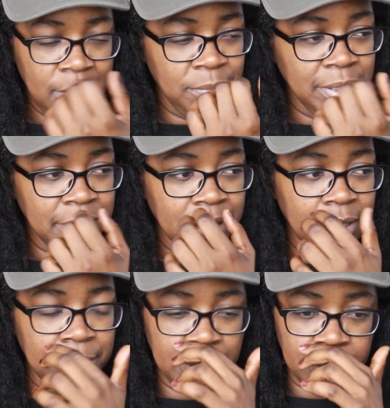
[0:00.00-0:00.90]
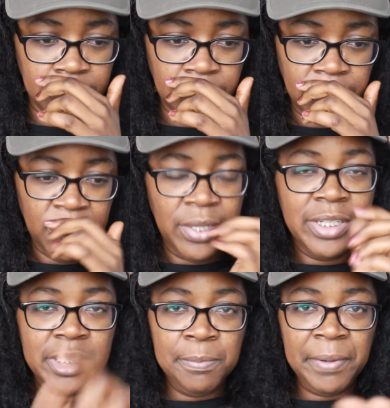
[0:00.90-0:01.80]
what her name is?
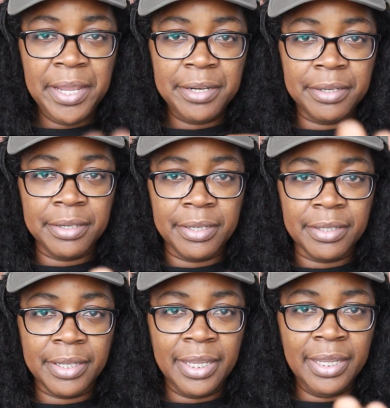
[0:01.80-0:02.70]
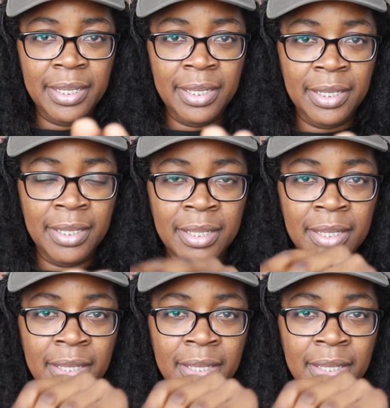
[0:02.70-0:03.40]
She played the king.